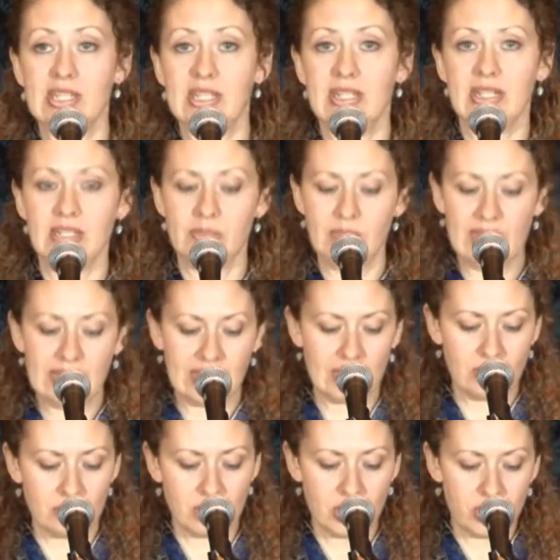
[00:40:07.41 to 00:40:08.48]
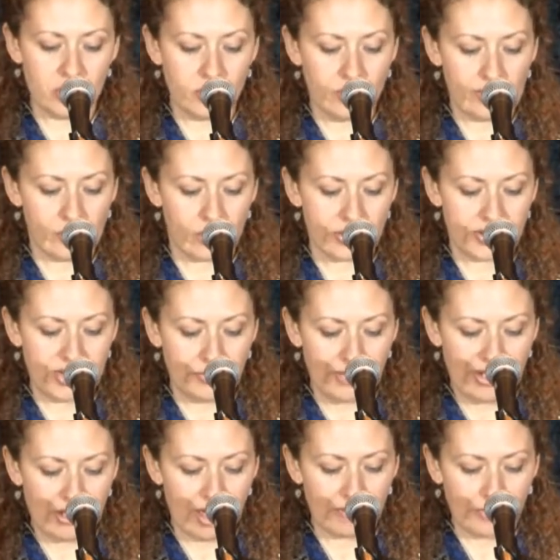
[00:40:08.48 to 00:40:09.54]
that need to be adhered to in order to
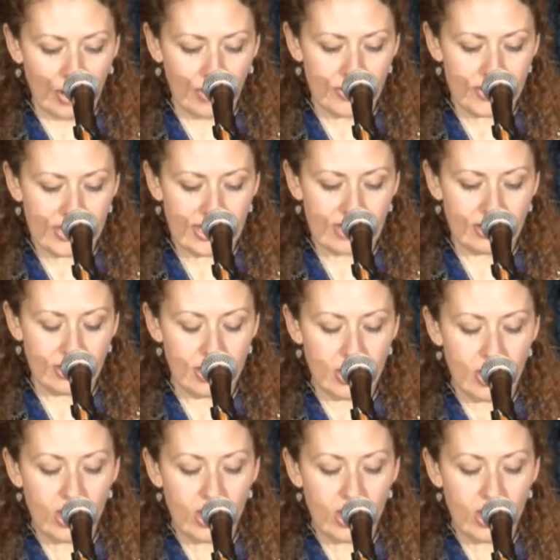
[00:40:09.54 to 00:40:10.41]
be nonpartisan.